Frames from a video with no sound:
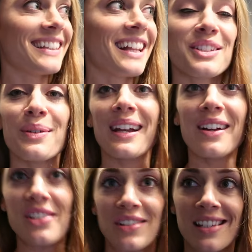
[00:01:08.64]
that's the way it
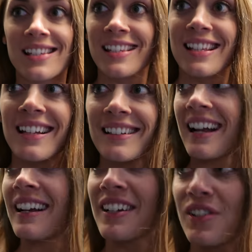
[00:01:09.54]
goes. Isn't that
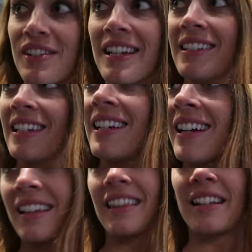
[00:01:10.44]
kind of interesting?
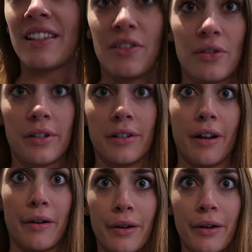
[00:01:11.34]
I think it's interesting. I don't